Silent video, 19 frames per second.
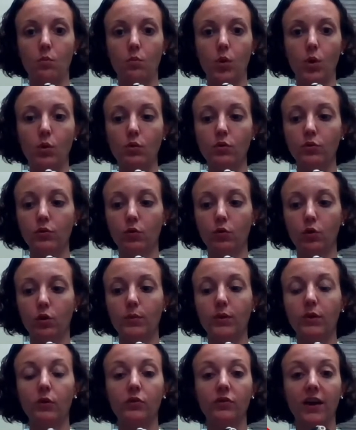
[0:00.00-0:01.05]
both
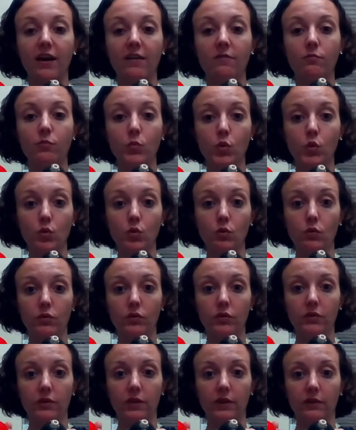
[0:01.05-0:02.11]
orbitals have
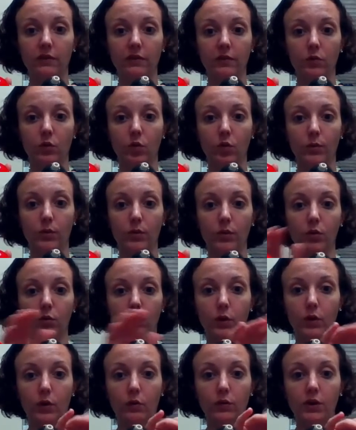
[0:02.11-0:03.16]
moved. This orbital
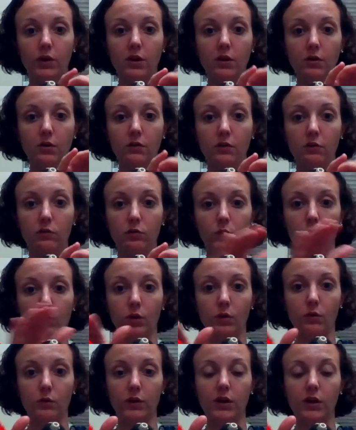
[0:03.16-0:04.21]
went over here, this one went
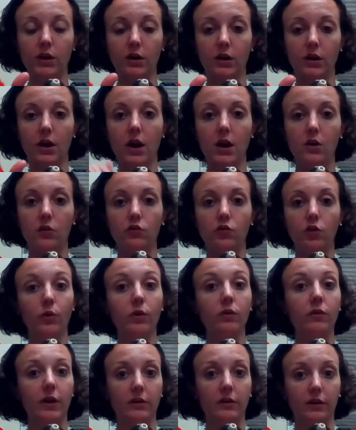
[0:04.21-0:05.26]
over here. So
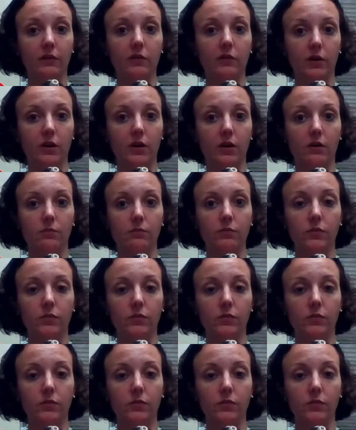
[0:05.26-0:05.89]
we write down 0.